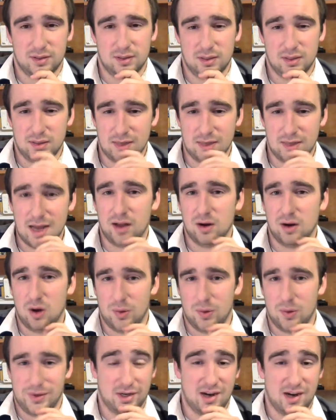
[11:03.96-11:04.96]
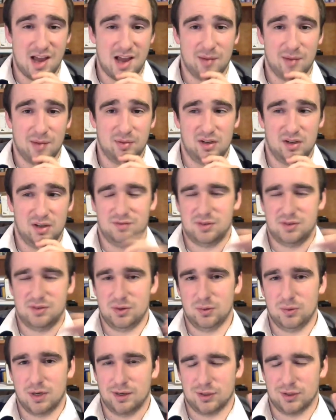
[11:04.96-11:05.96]
not always going to happen. If
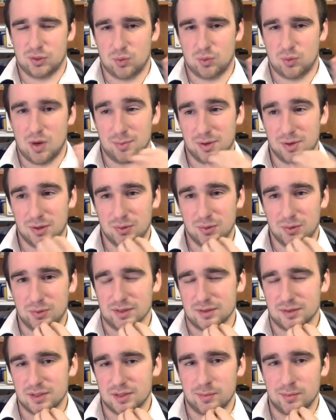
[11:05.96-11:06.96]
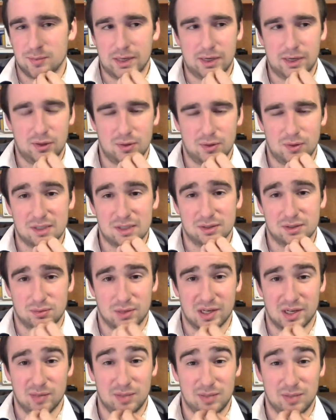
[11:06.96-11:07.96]
you swamp her with somebody who has
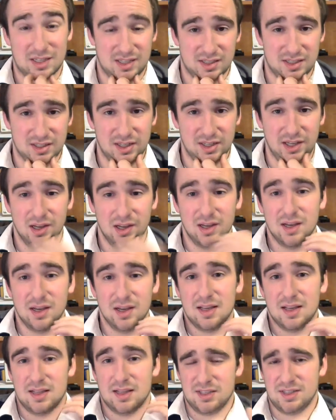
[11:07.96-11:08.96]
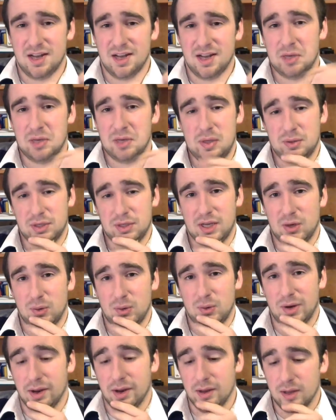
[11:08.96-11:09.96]
running plasticity, then she's not going to be able to get
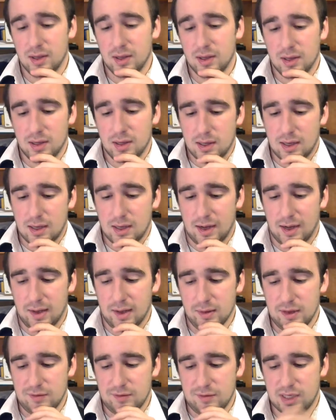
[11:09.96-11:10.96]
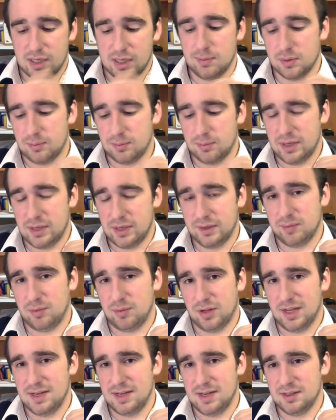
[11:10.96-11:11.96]
away. If you keep her pinned in
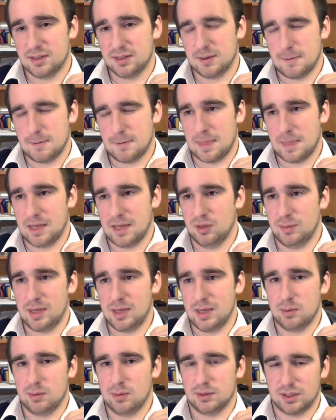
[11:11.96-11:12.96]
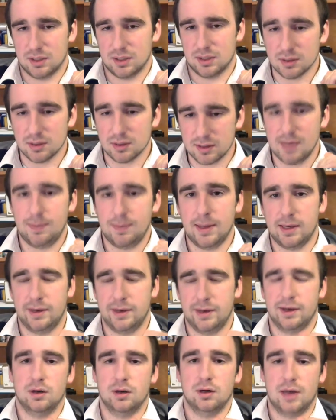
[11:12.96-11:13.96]
place, then you'll be able to keep
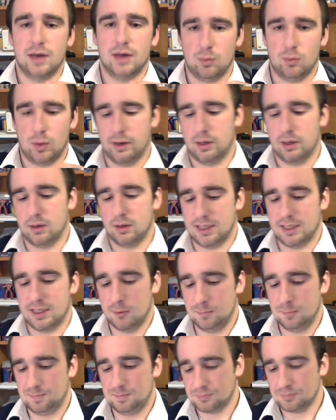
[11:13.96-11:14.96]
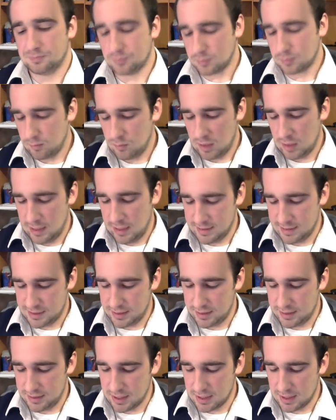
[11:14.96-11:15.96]
hitting her and wearing her down. And
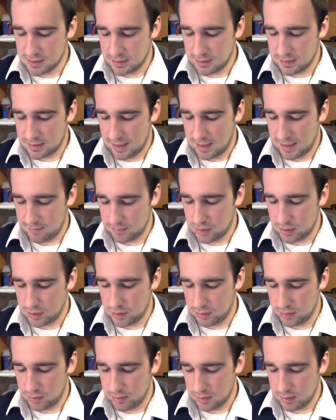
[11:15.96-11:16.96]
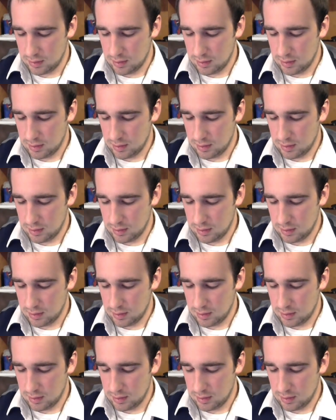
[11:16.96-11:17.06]
she doesn't have a good...